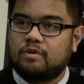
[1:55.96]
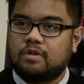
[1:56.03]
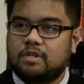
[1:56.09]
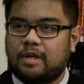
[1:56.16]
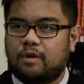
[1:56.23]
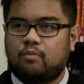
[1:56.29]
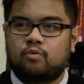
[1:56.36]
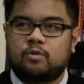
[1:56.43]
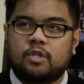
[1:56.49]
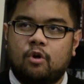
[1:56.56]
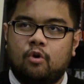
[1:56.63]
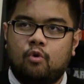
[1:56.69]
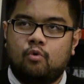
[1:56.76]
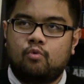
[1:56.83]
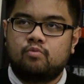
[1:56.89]
Like,
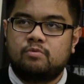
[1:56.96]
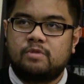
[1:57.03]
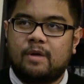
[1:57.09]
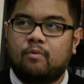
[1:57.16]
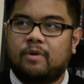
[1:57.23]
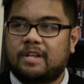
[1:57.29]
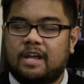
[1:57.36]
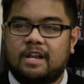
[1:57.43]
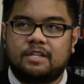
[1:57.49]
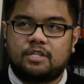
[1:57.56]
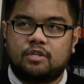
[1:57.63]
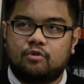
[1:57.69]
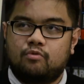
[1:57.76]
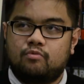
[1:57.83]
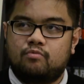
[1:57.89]
so then what got
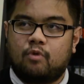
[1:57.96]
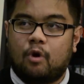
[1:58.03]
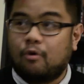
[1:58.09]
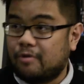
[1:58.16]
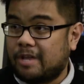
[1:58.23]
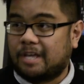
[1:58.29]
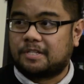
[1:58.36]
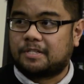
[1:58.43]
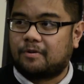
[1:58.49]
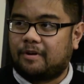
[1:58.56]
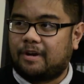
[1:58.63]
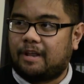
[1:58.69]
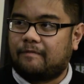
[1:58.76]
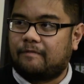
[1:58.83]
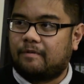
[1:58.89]
into owning a store
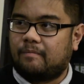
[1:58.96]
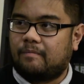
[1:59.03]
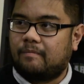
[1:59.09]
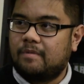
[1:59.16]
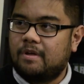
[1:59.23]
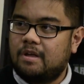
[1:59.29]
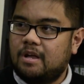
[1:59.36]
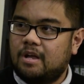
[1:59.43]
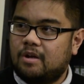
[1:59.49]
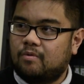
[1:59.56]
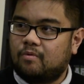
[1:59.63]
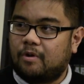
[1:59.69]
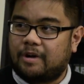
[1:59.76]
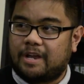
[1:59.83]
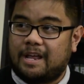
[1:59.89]
then from
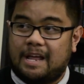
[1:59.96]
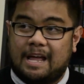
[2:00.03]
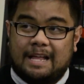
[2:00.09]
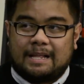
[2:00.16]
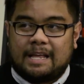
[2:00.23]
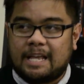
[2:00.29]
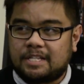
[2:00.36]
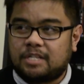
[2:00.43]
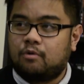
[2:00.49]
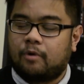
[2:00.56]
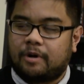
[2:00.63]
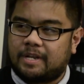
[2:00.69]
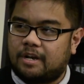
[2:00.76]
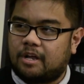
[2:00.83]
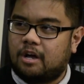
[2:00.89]
working? I guess you
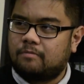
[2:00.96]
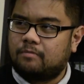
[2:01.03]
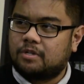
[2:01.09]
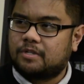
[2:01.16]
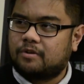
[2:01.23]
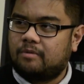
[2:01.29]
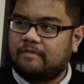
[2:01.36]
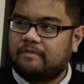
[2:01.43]
worked in a comic book store